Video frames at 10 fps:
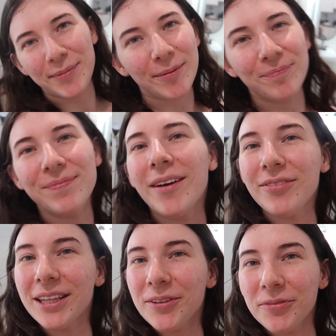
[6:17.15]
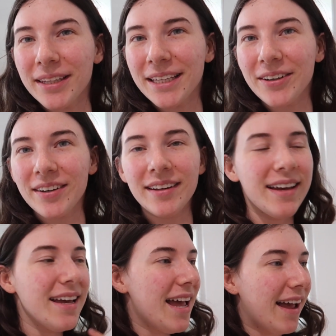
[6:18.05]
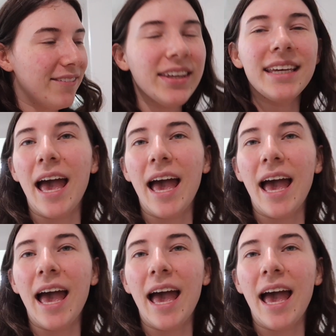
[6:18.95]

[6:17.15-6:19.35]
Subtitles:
but I'm feeling really good. I'm feeling